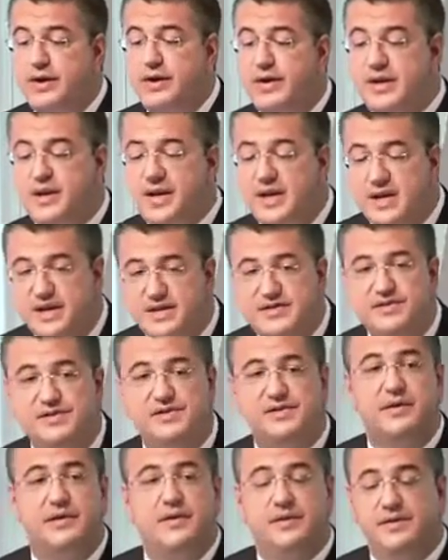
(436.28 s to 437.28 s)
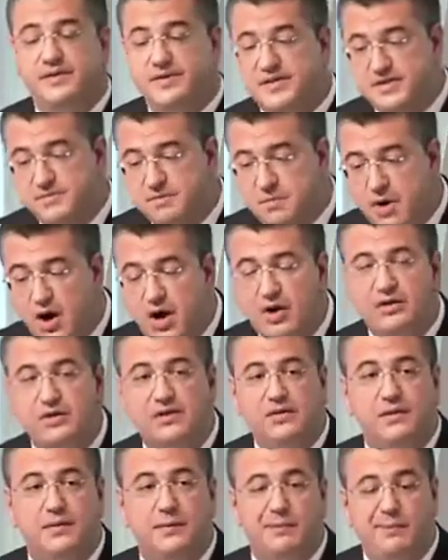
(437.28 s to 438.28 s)
needs
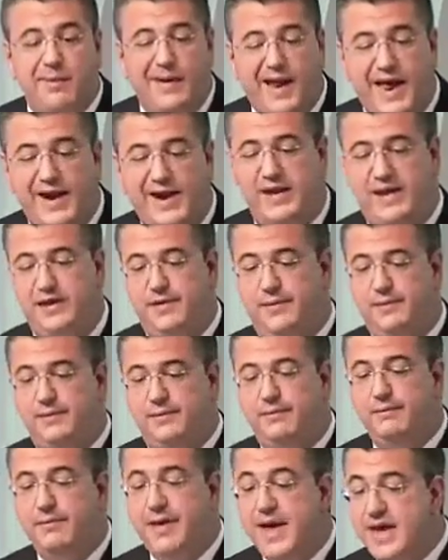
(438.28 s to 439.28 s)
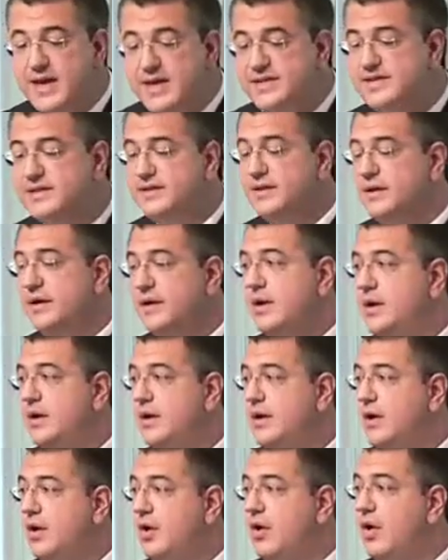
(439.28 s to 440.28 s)
smart planning based
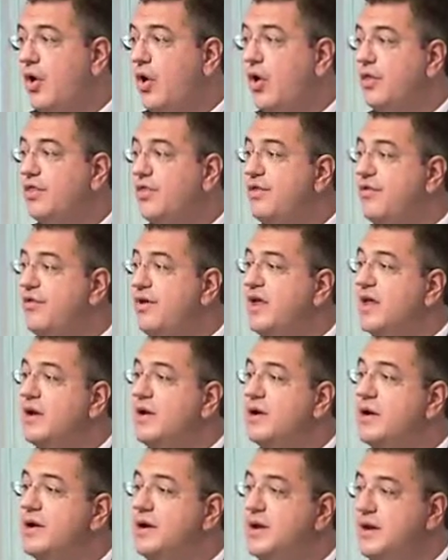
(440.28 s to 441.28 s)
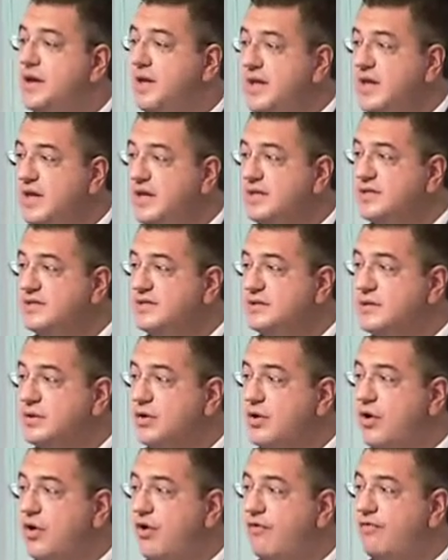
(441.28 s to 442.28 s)
on the real needs
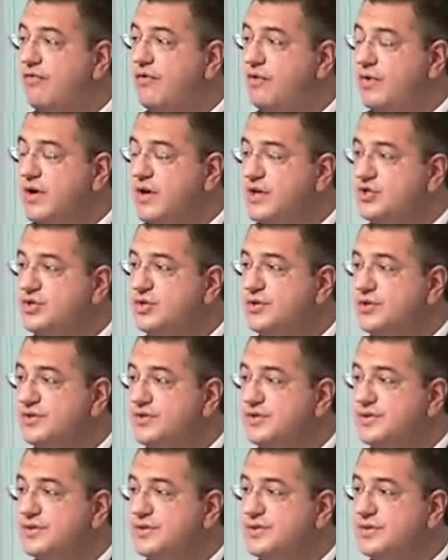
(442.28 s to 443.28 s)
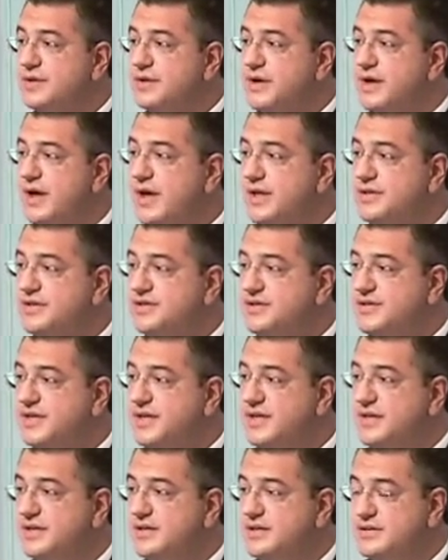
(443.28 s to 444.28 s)
of the regions and
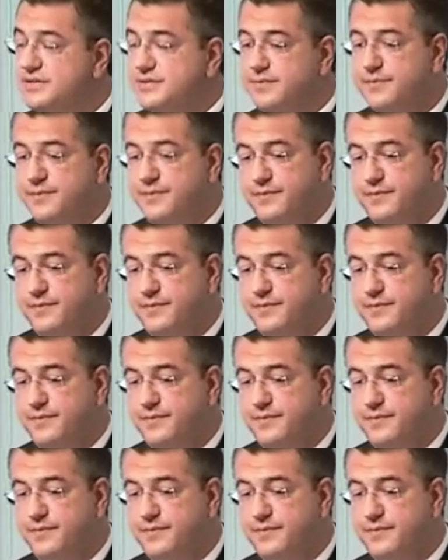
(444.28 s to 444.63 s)
cities.